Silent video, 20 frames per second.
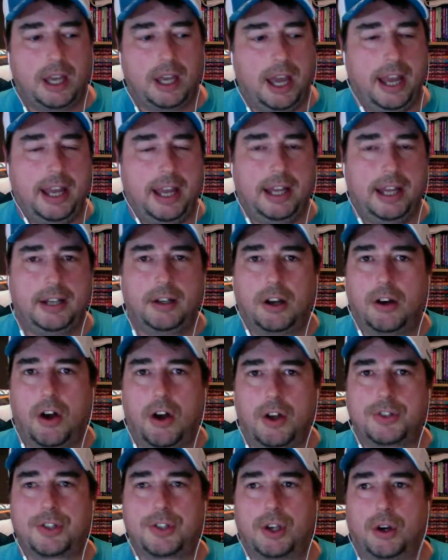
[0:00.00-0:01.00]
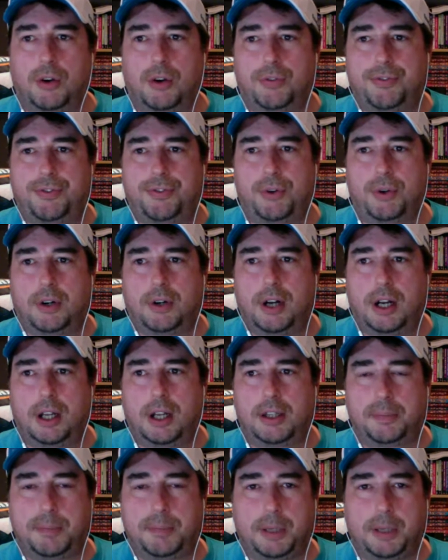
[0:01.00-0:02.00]
And also
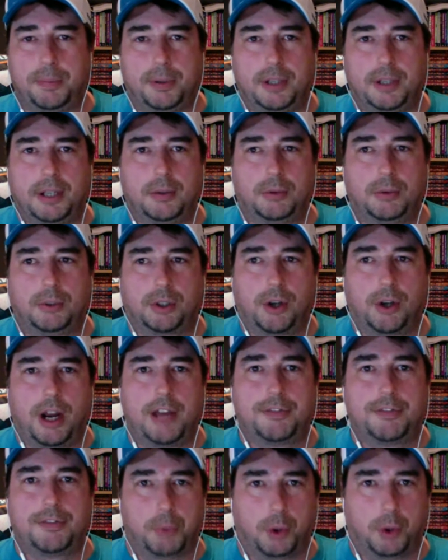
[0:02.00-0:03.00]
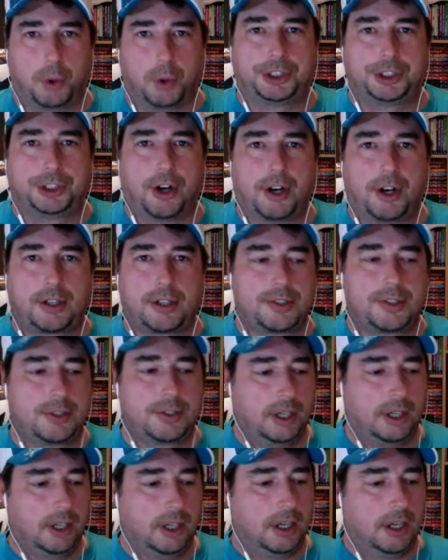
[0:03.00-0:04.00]
for the people that will crave more
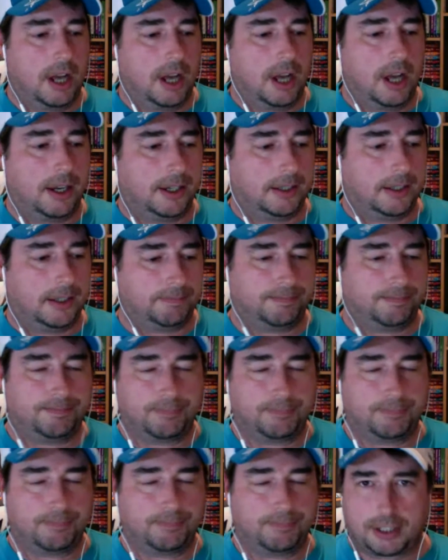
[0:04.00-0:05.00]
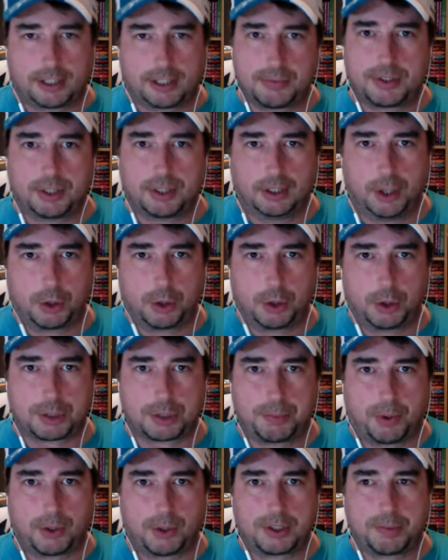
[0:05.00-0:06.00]
Sharks when it comes to local
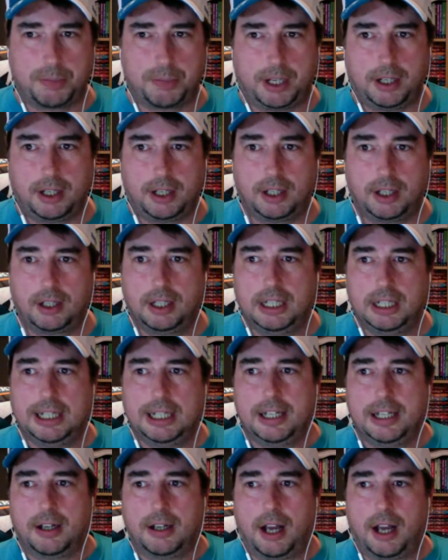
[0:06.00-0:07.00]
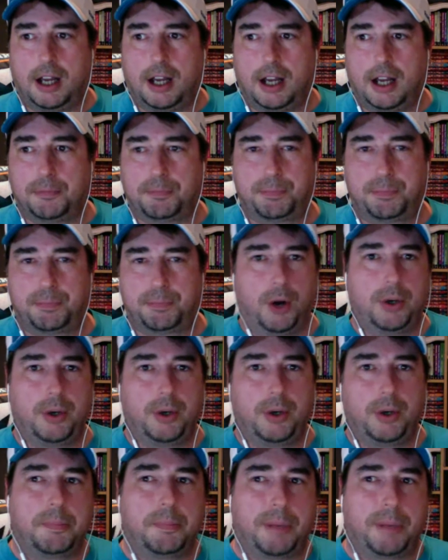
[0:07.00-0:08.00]
sports media,
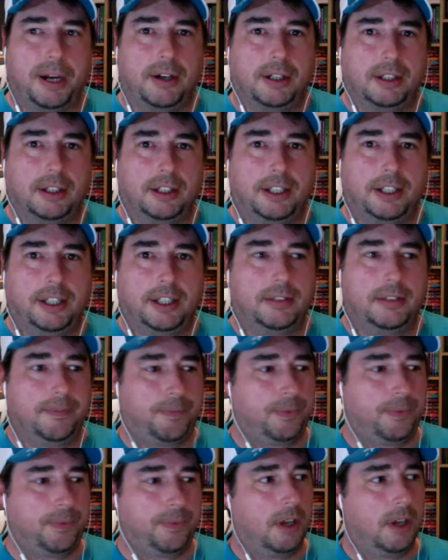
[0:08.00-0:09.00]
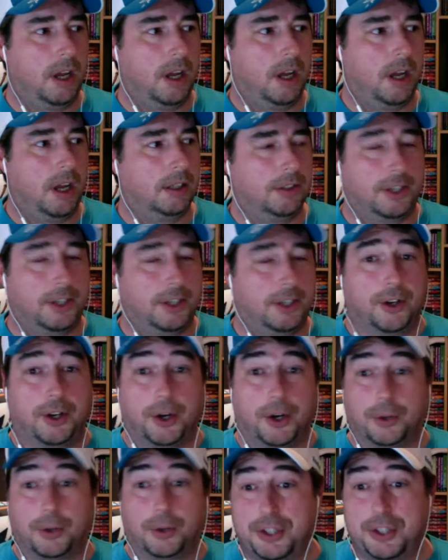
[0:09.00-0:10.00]
Brody apparently, it
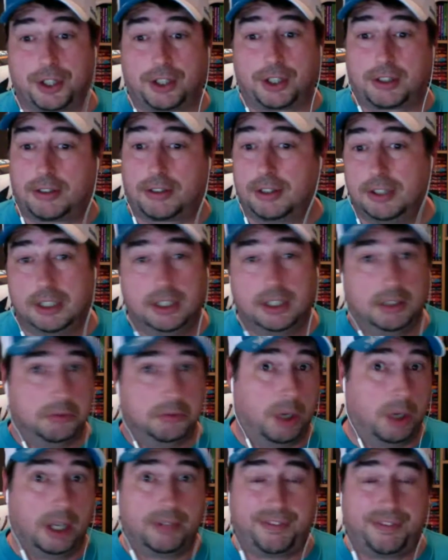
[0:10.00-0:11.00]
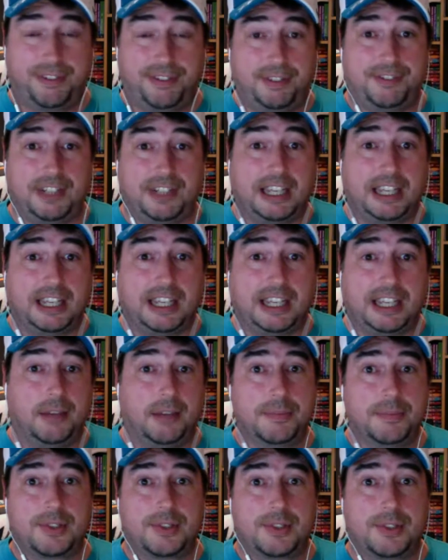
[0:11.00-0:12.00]
only took, 50
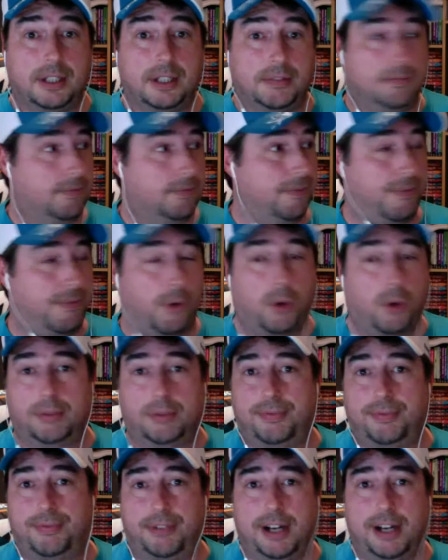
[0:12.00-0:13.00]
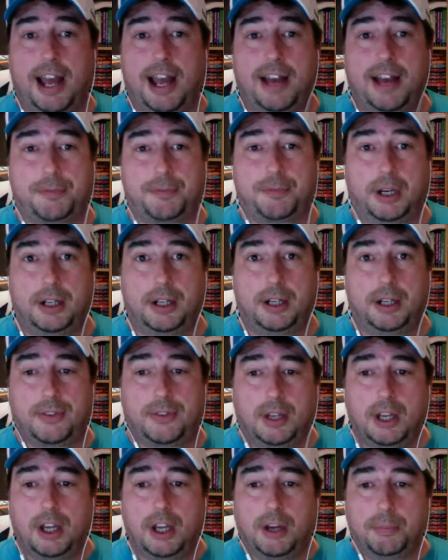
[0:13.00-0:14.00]
games and 4.5
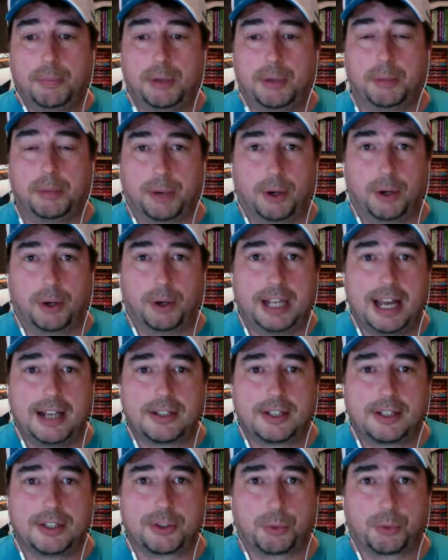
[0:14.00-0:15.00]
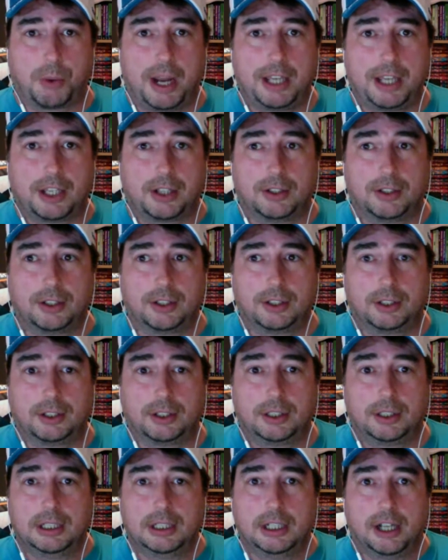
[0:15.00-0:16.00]
months, but Brody has his
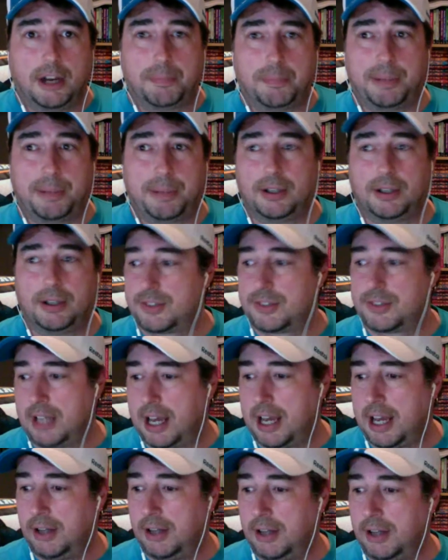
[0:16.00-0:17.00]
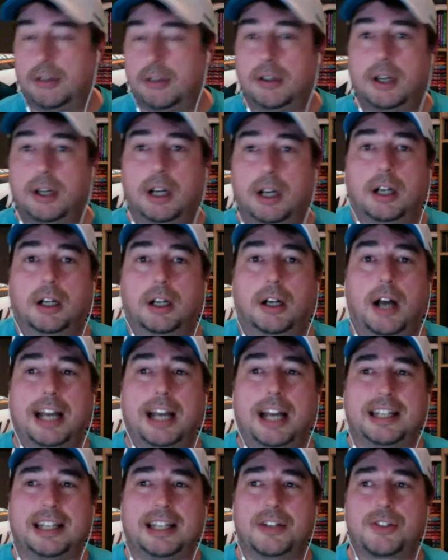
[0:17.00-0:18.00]
regular appearance now, I
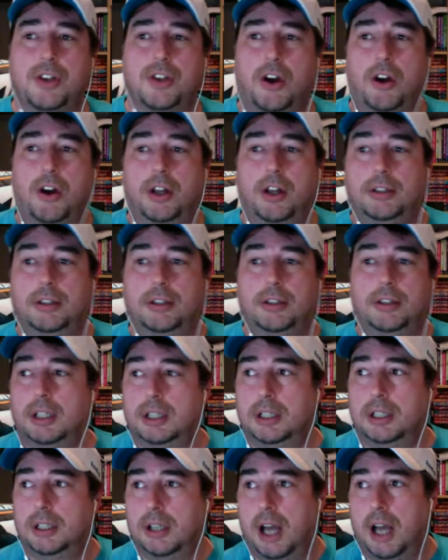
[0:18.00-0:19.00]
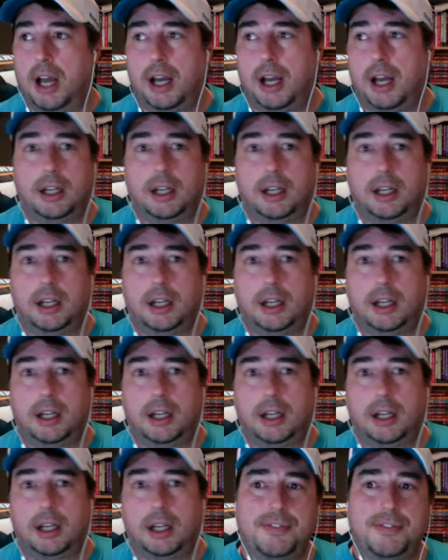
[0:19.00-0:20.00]
guess, on
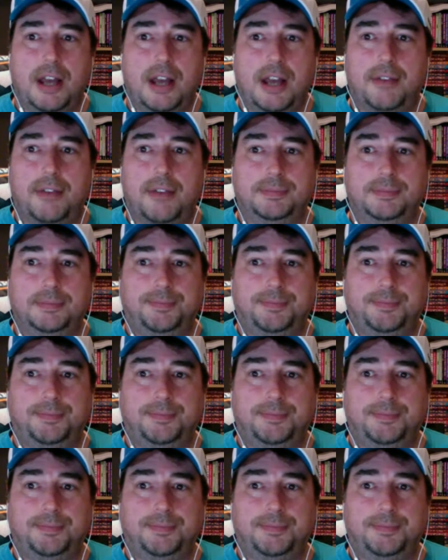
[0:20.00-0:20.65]
95.7.